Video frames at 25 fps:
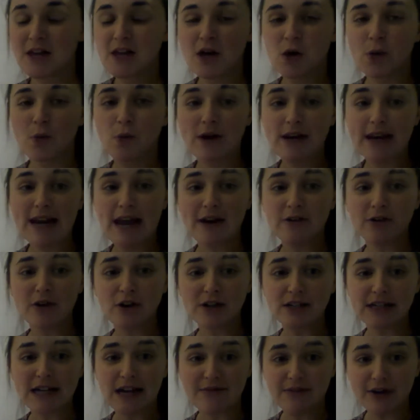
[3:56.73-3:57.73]
We're now going
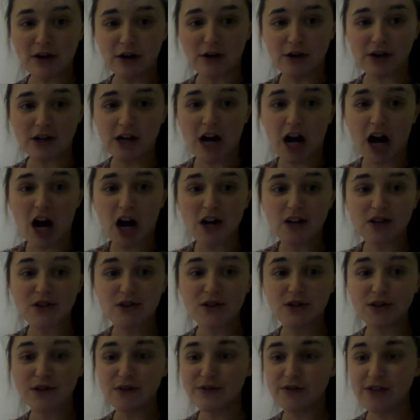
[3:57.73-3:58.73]
to have a look at our
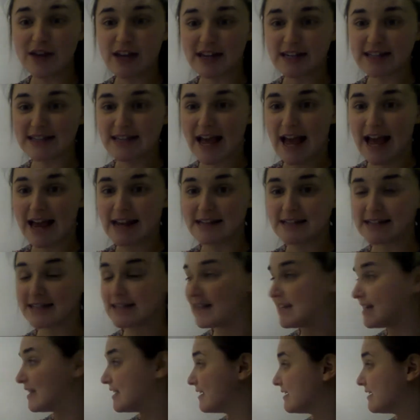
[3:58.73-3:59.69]
suffix endings.